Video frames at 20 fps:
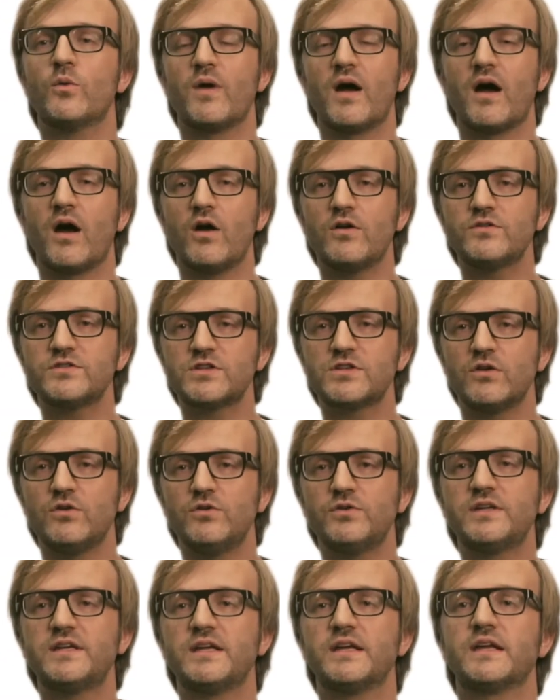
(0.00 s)
We are also
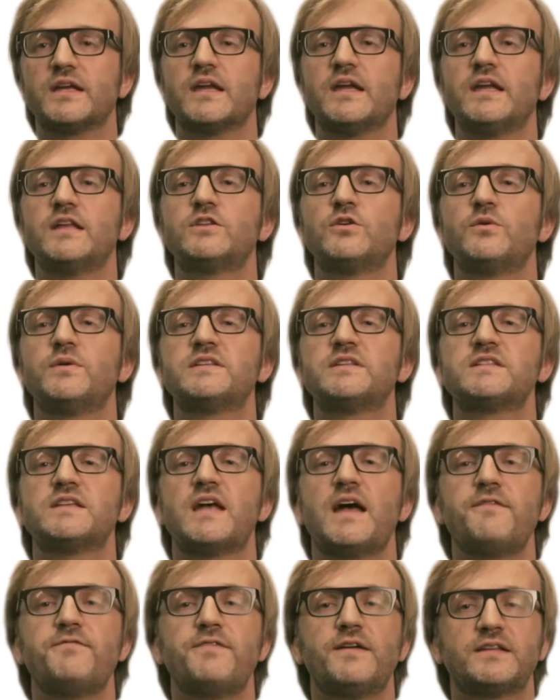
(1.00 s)
looking into its
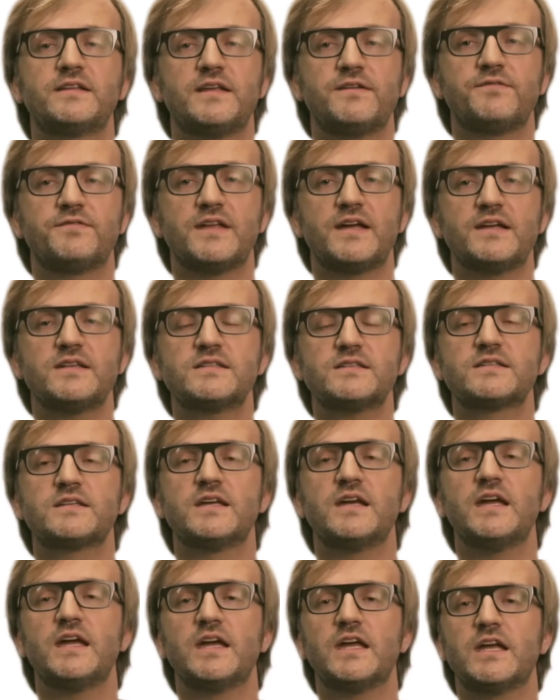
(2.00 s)

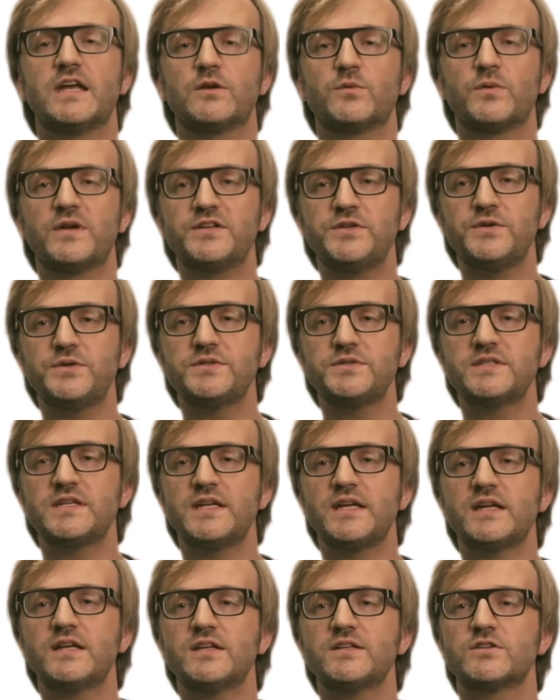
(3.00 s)
effectiveness in
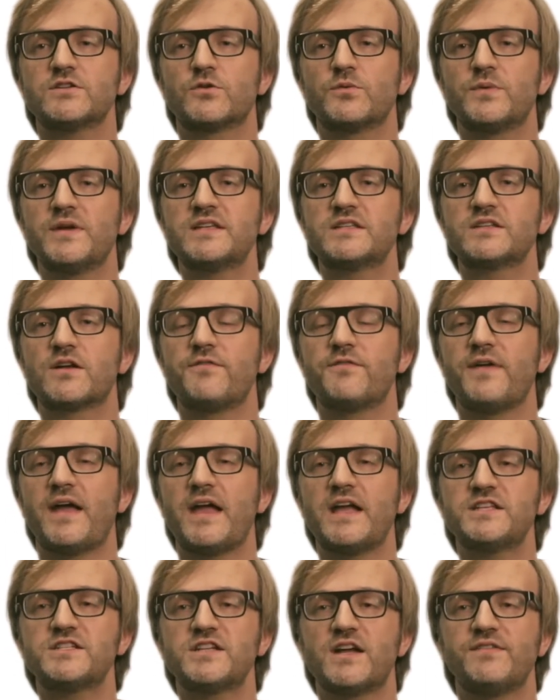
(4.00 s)
reducing the risk of
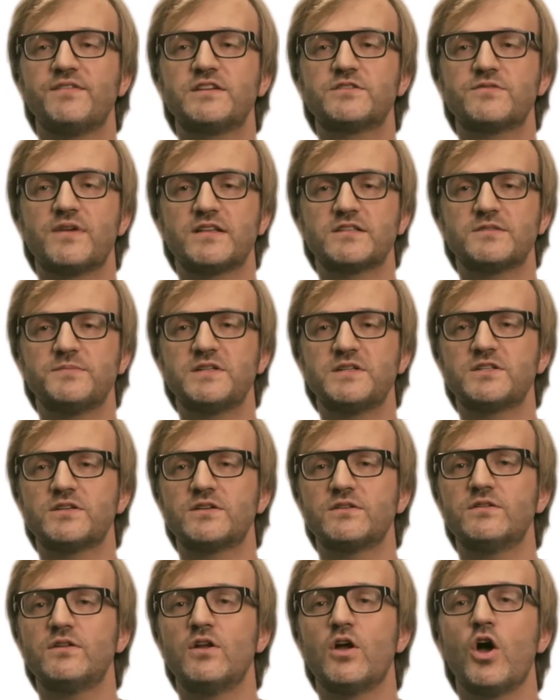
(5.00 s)
HIV
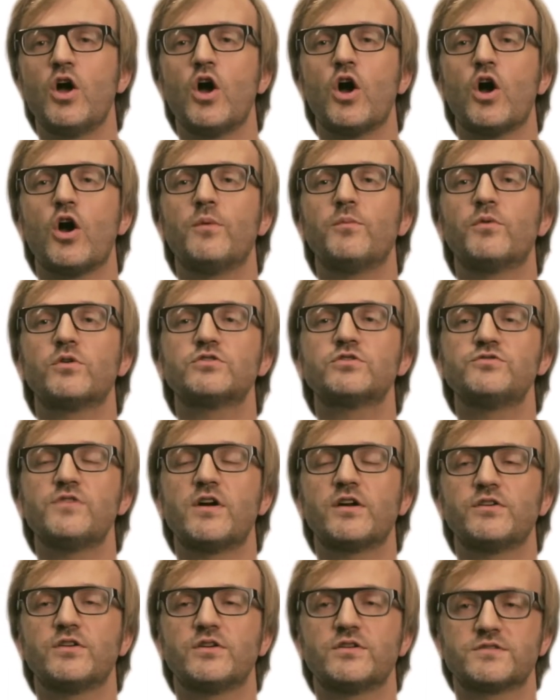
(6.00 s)
transmission among drug